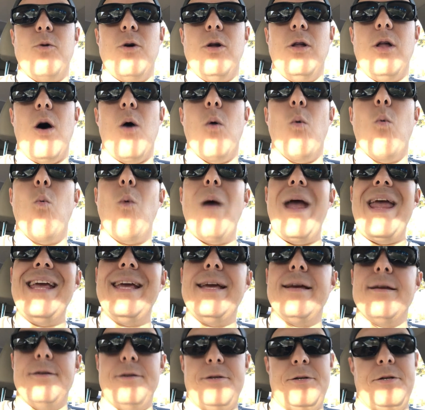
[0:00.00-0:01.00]
will
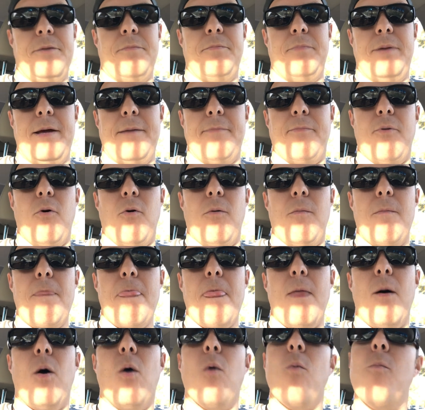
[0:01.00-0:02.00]
awaken some people.
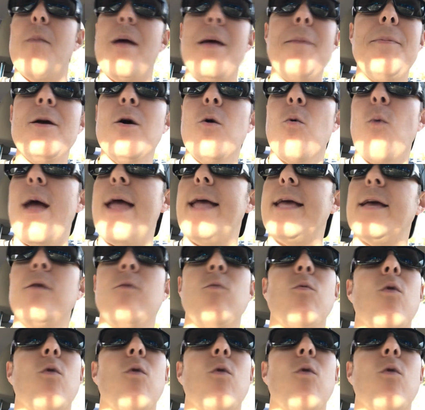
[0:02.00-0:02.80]
Oh, maybe awaken,